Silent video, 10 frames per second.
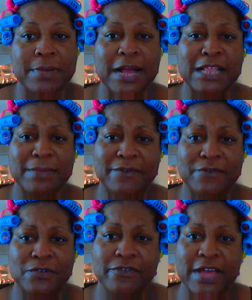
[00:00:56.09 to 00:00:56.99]
about
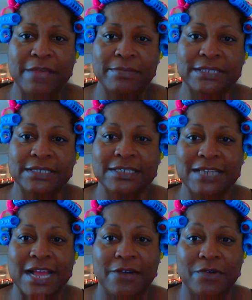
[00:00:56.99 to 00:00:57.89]
45 minutes to an
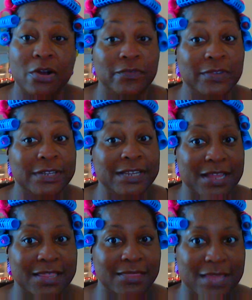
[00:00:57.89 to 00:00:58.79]
hour, hopefully not
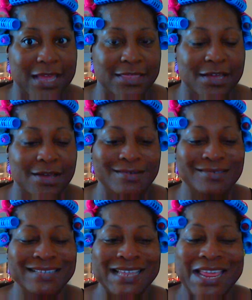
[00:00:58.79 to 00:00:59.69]
that long
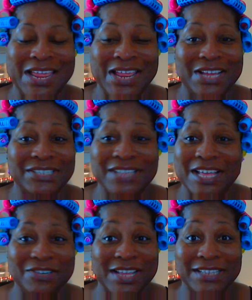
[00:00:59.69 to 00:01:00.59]
because I don't
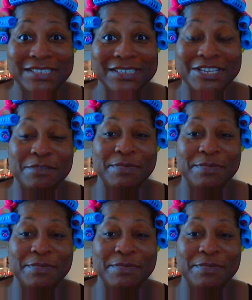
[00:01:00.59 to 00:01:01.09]
like sitting up under the